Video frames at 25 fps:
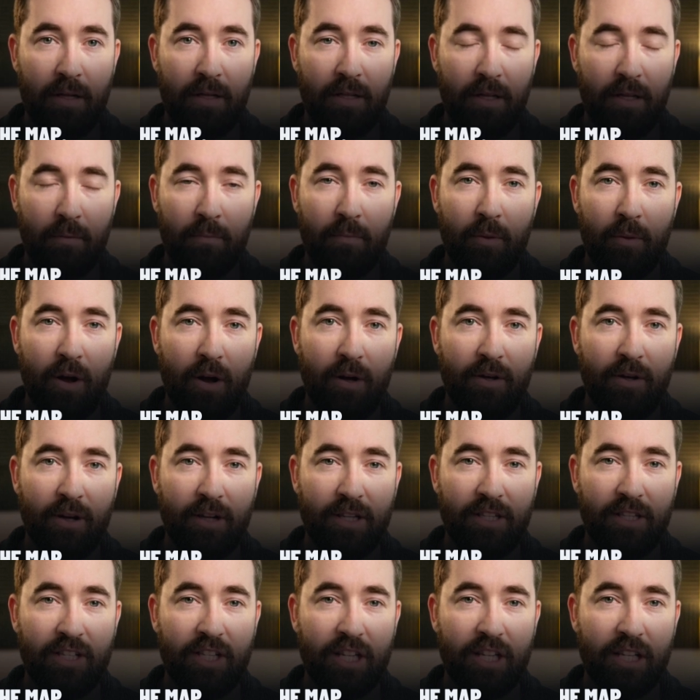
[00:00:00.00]
The builder
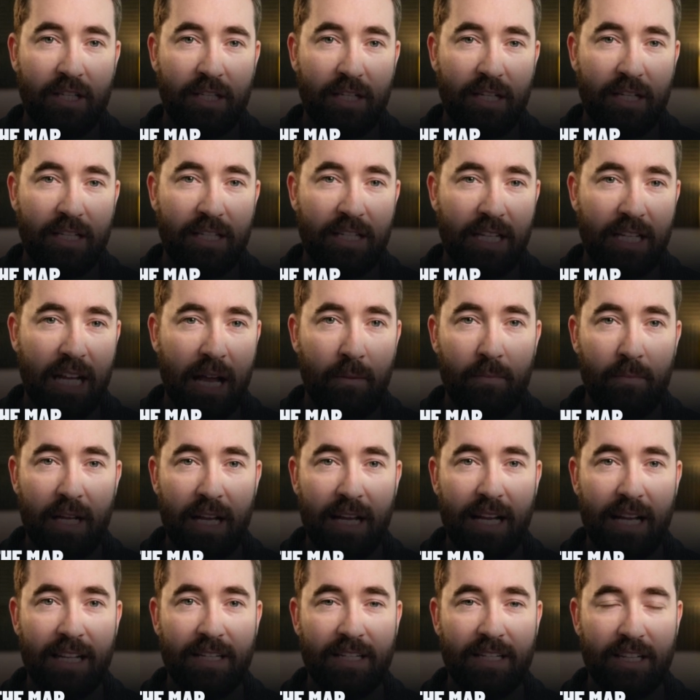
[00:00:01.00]
is just the step that
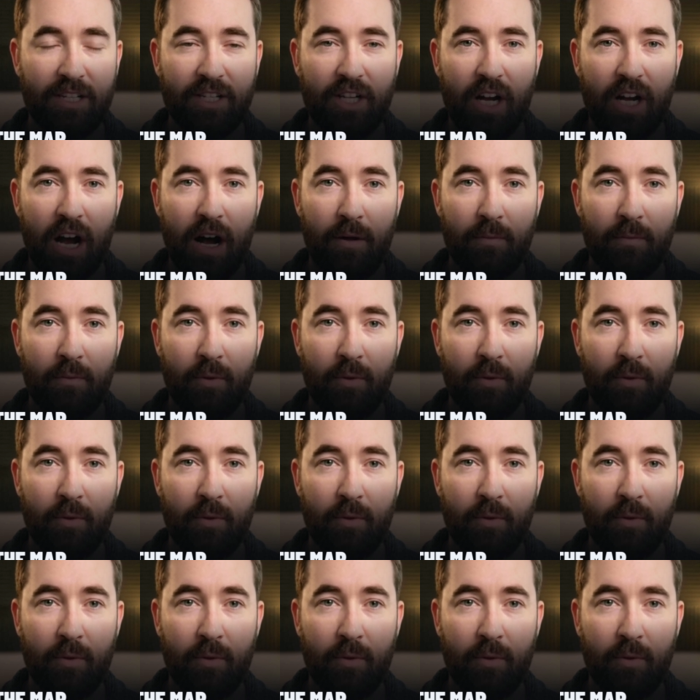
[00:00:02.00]
gets a job